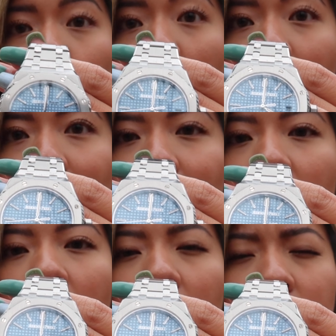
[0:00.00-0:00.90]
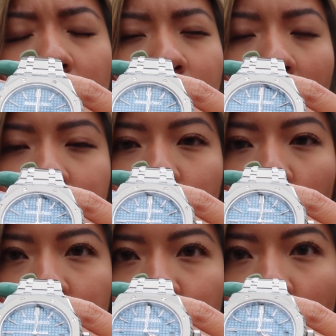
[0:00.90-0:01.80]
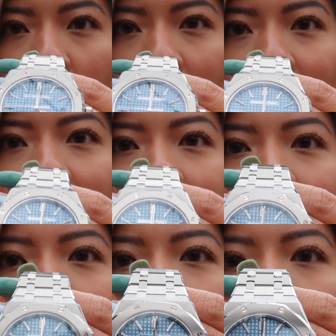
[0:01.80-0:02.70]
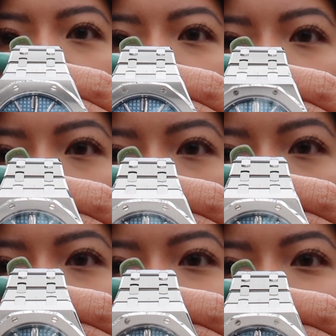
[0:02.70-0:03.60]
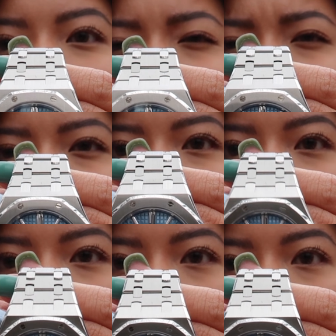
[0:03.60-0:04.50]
white, sometimes more gray, but it's just this stunning,